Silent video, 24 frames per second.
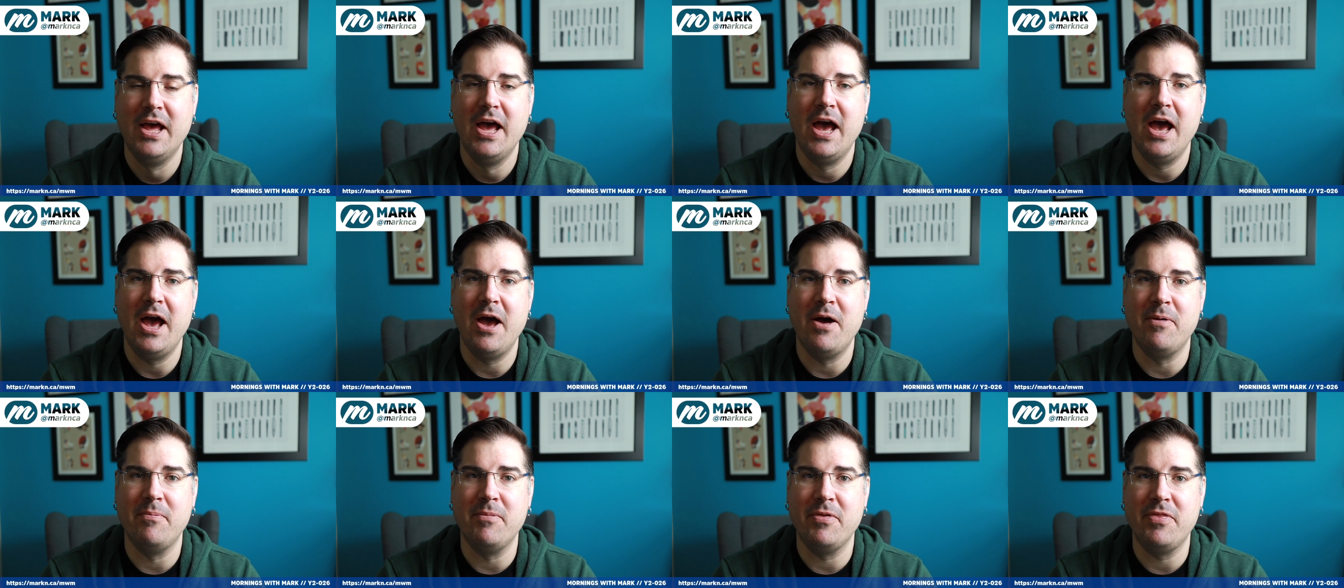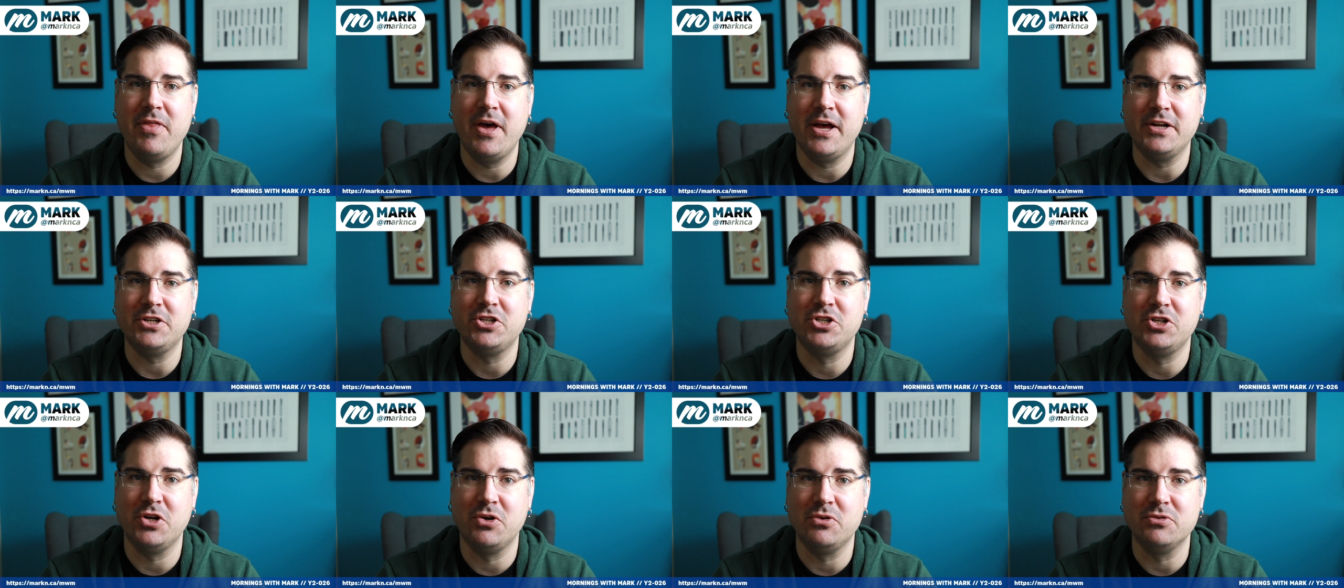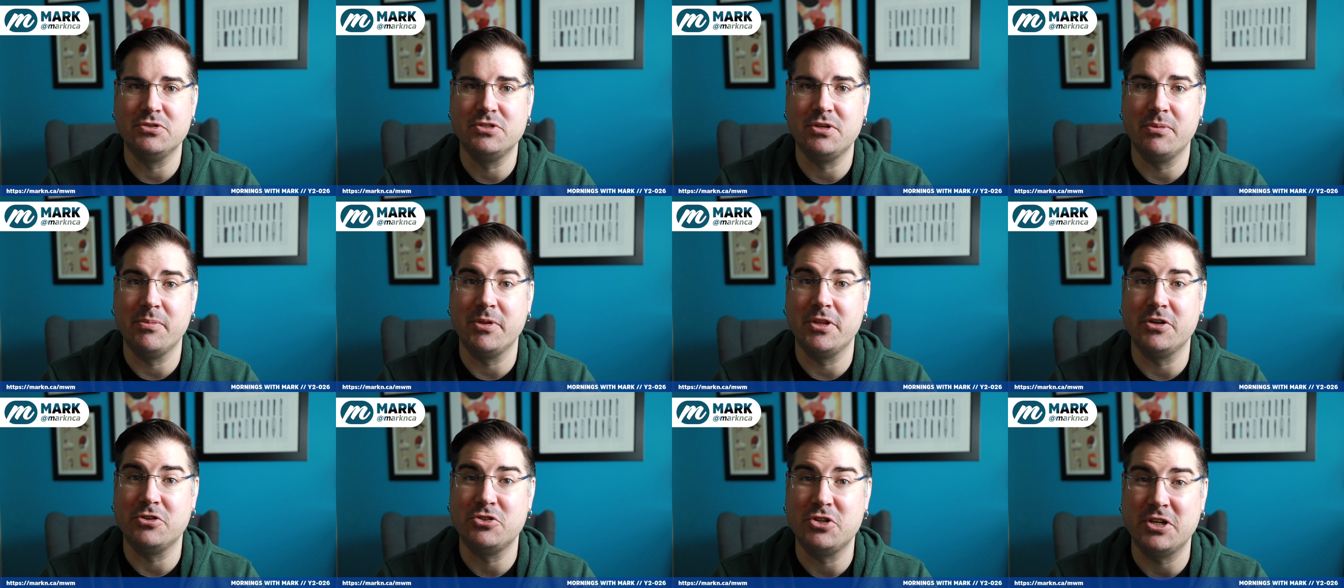that showed
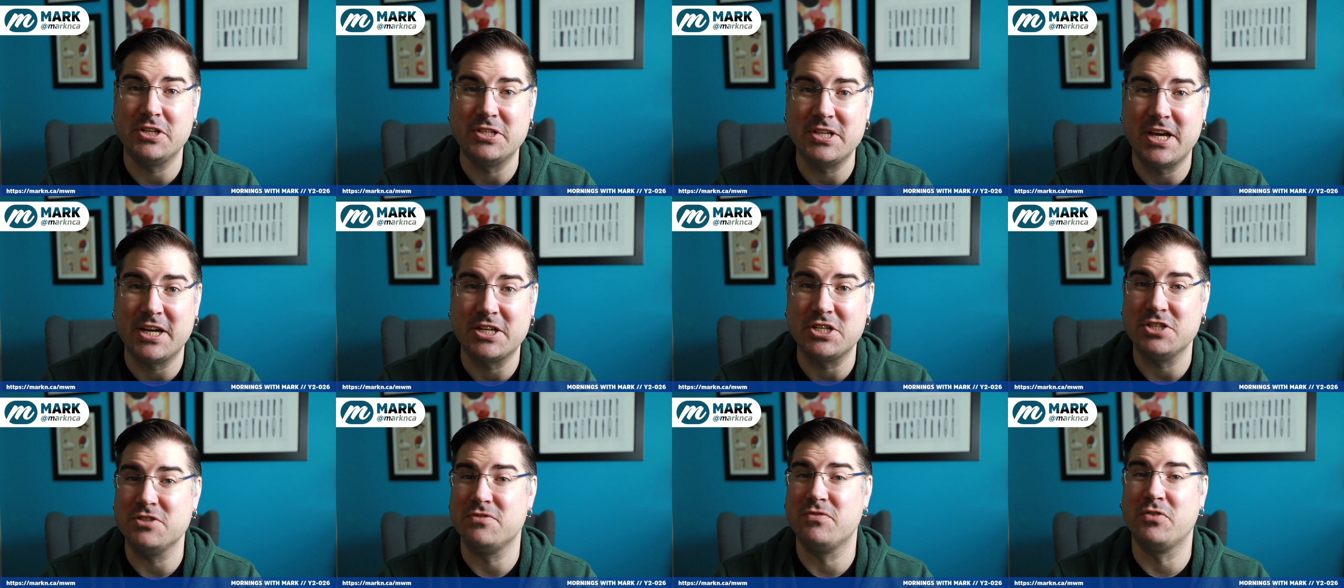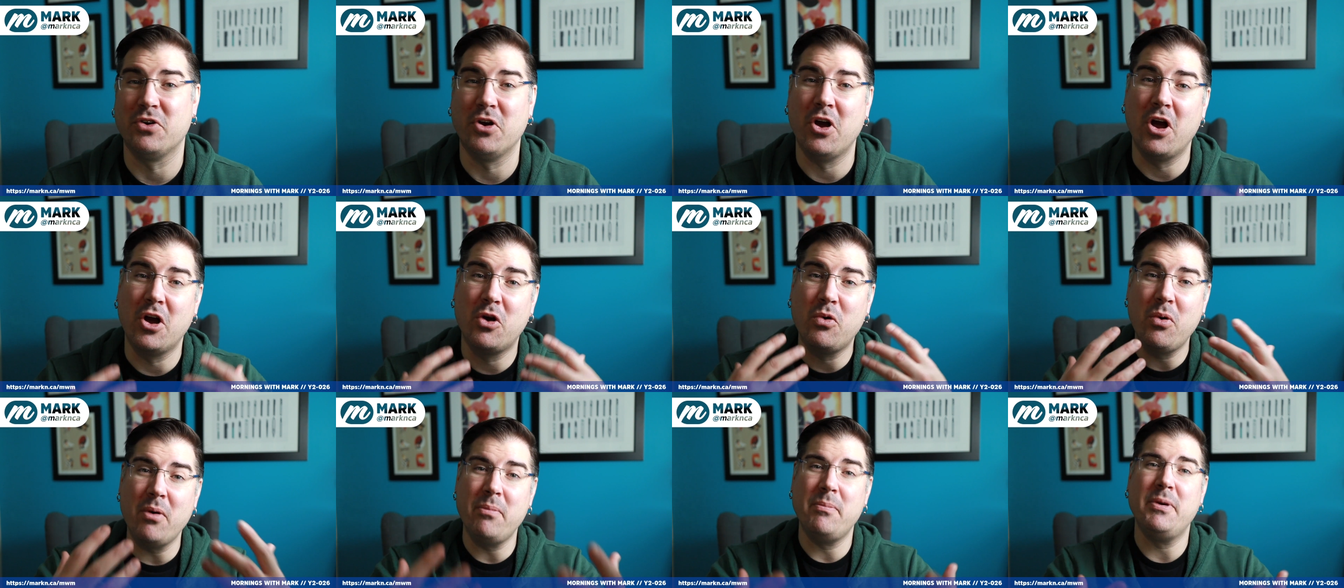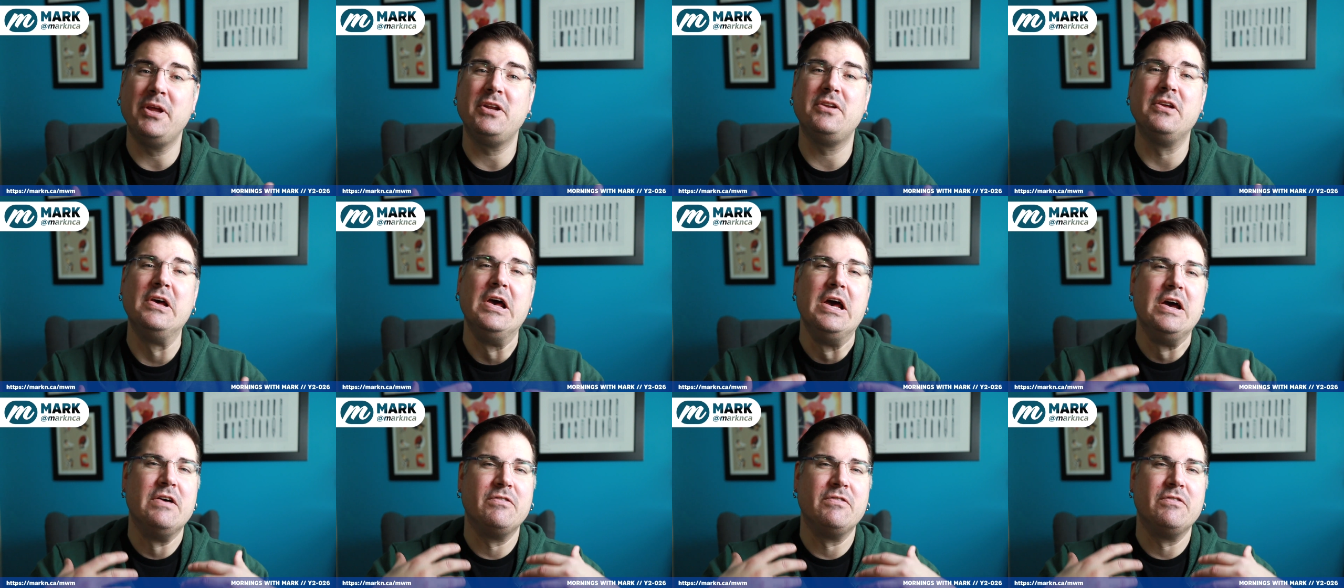some of their transactions for equipment,